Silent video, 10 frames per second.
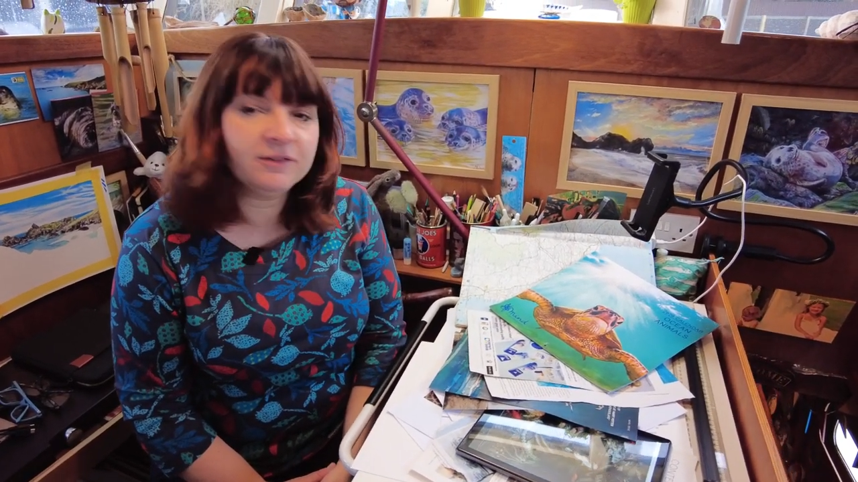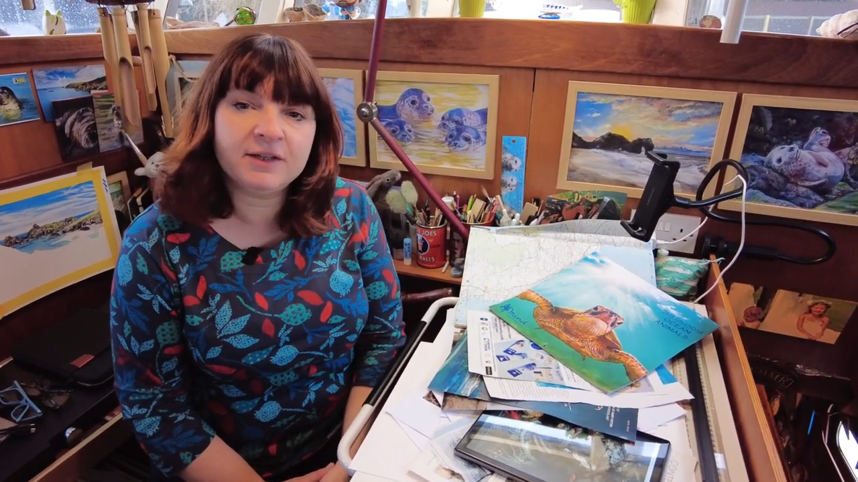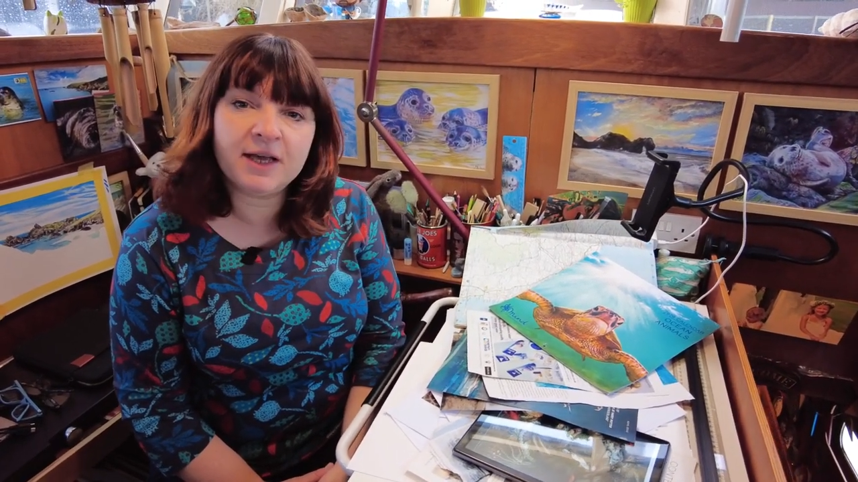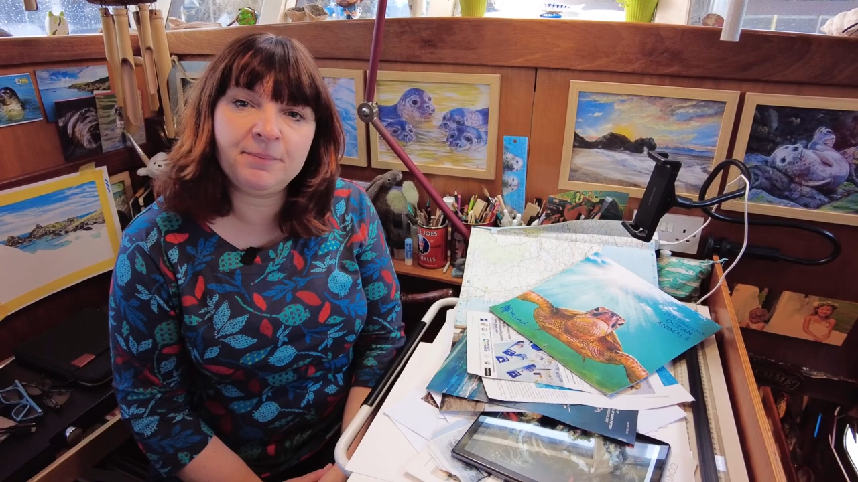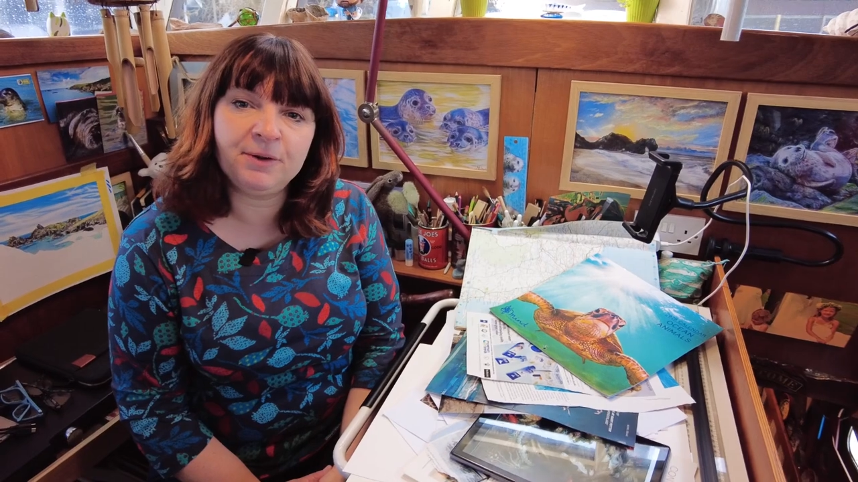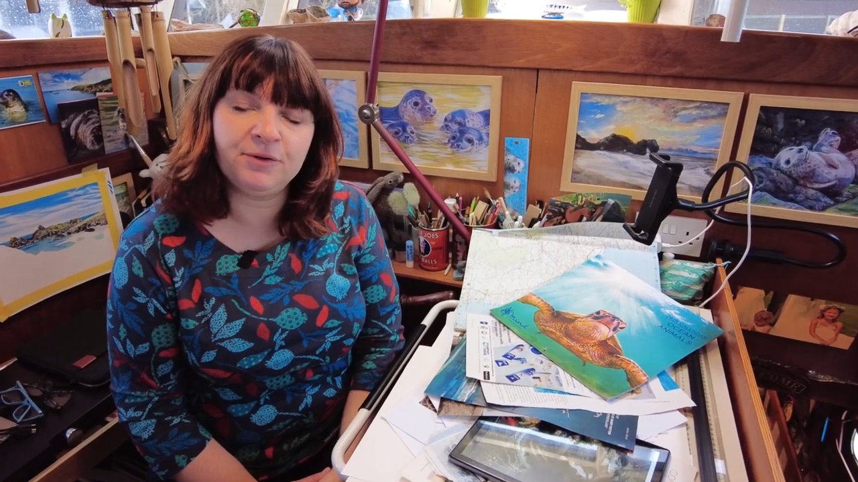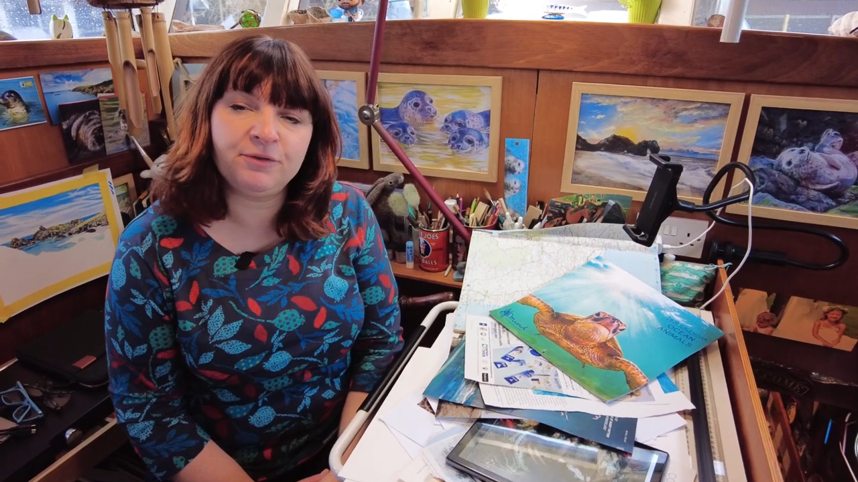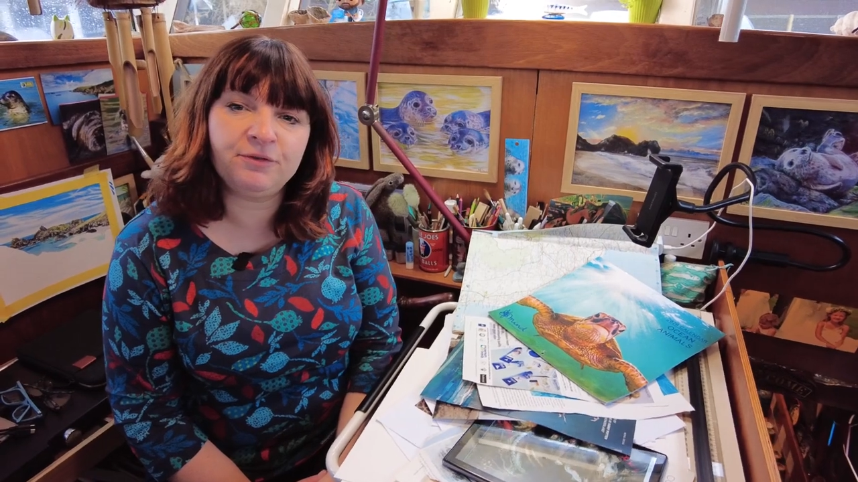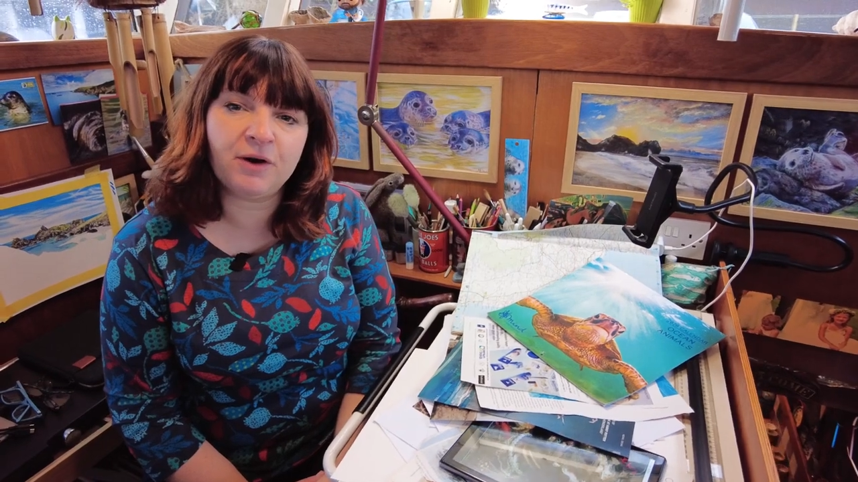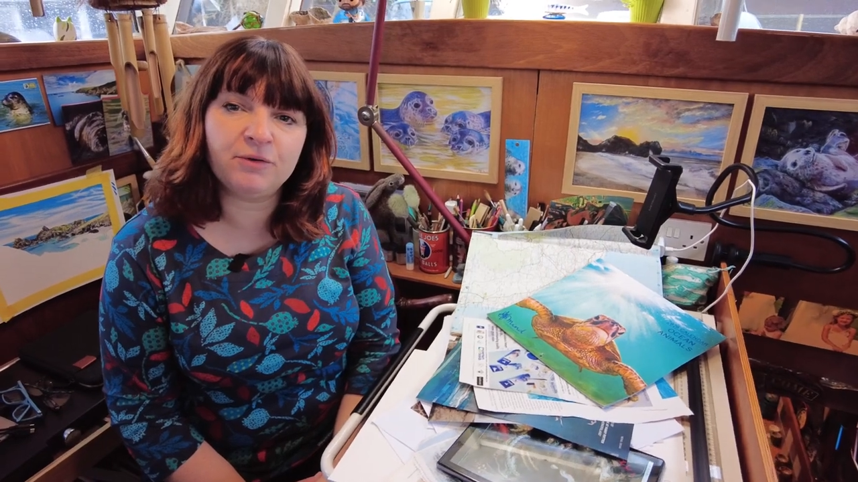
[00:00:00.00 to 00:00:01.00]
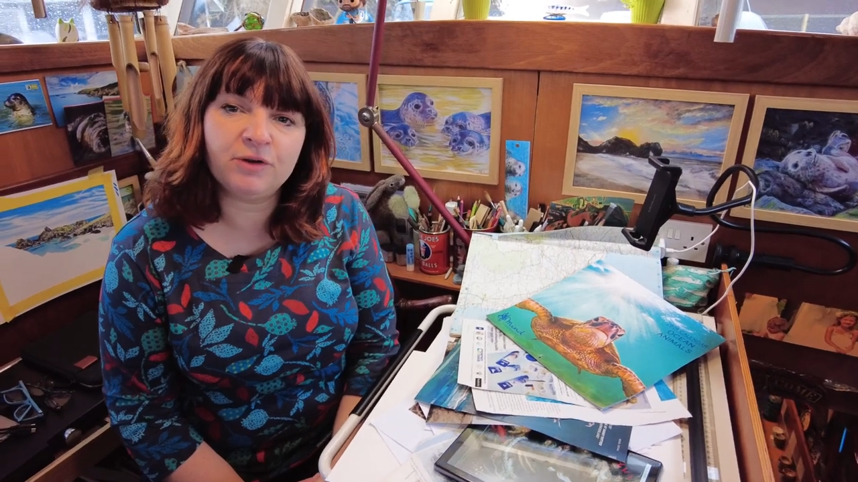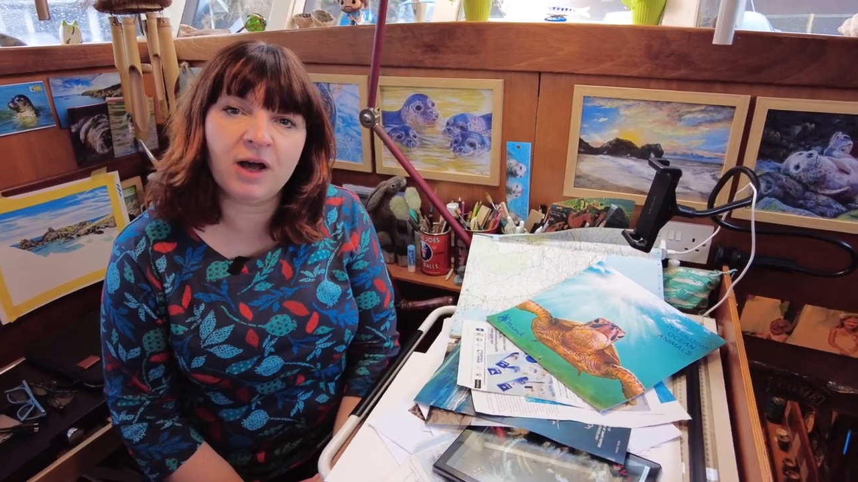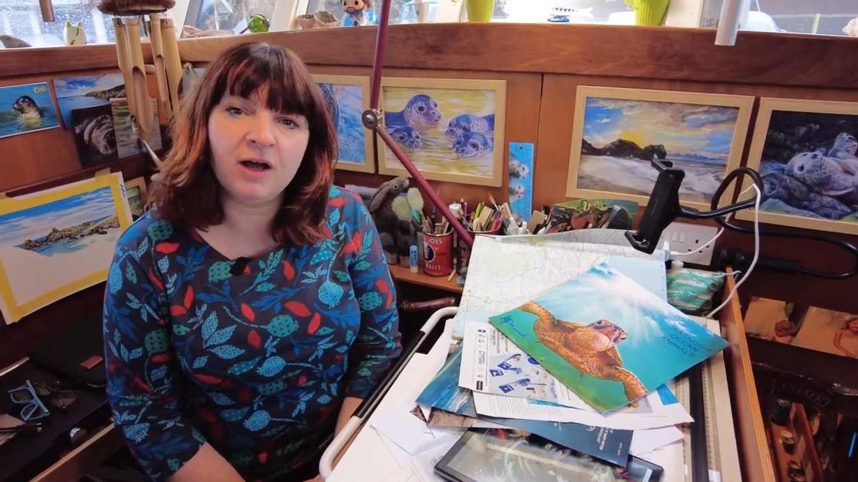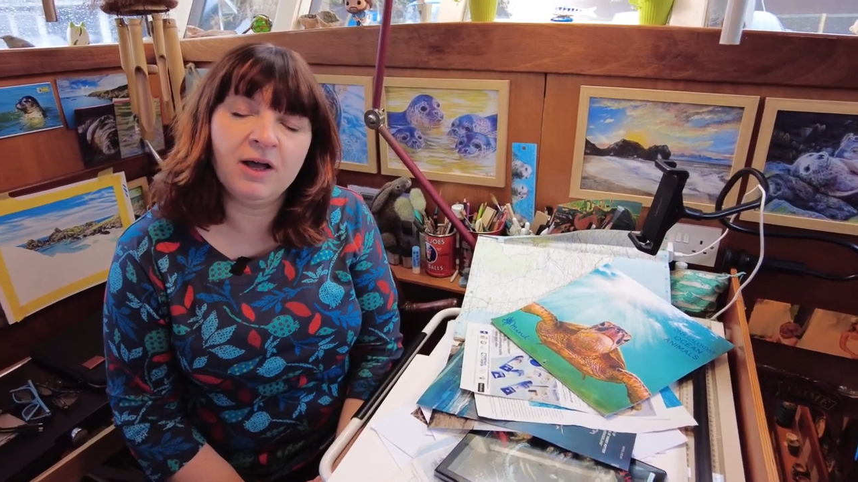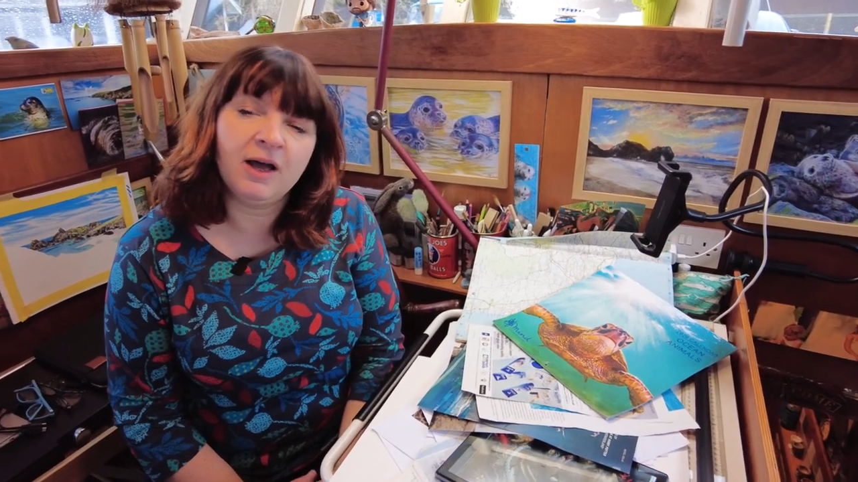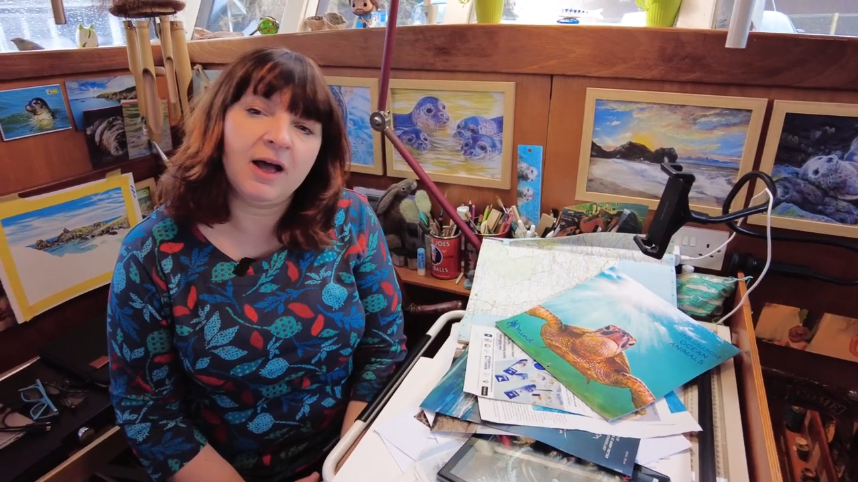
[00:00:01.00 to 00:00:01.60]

to keep a little folder